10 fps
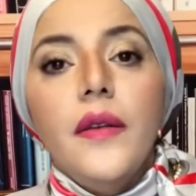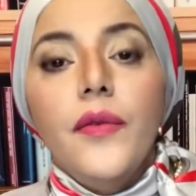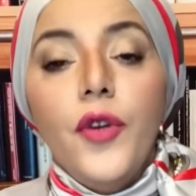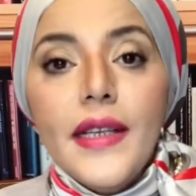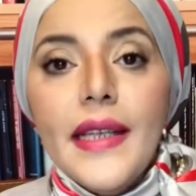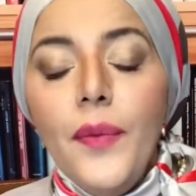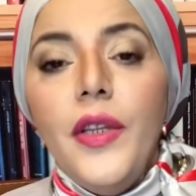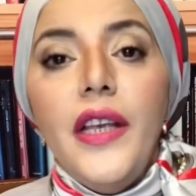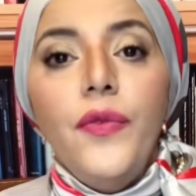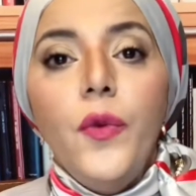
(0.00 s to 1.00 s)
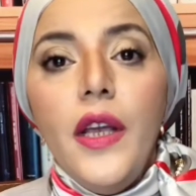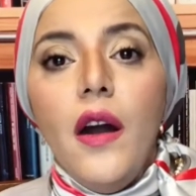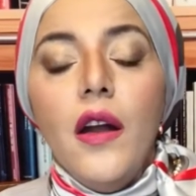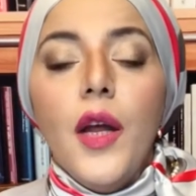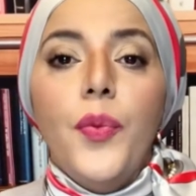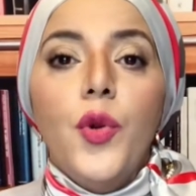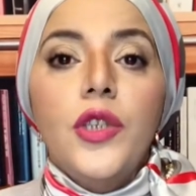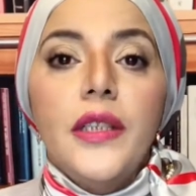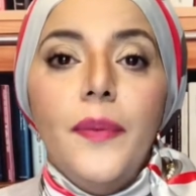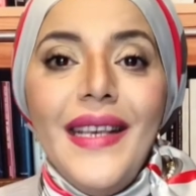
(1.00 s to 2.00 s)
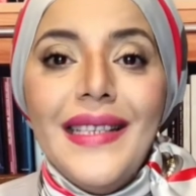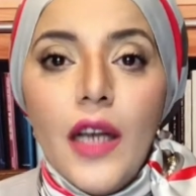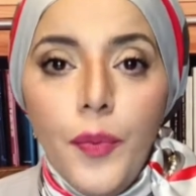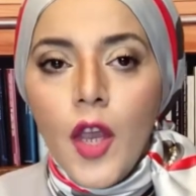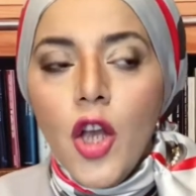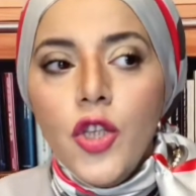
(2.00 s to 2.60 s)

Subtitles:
For example, if we are a project-based company,